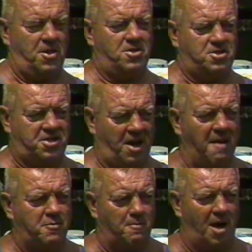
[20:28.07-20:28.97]

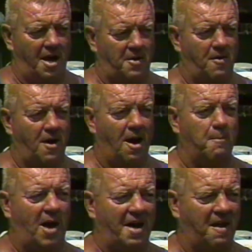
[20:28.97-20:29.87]
shaped my career
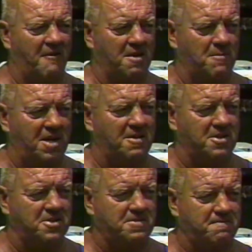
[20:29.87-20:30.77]
by giving me
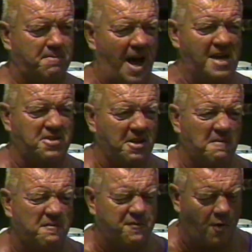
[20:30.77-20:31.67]
this positive
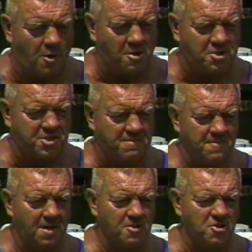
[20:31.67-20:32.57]
force
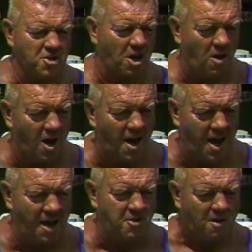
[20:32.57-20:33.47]
to go
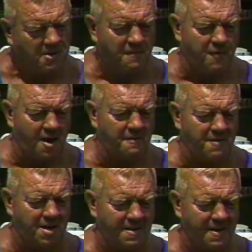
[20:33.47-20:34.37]
ahead, don't be afraid of
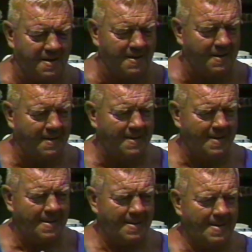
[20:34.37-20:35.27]
anything.
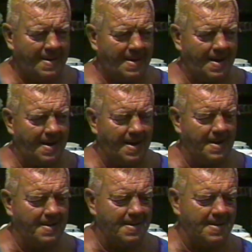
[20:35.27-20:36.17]

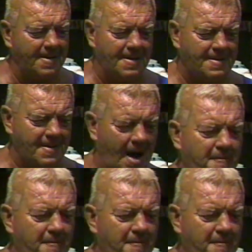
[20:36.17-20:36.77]
And I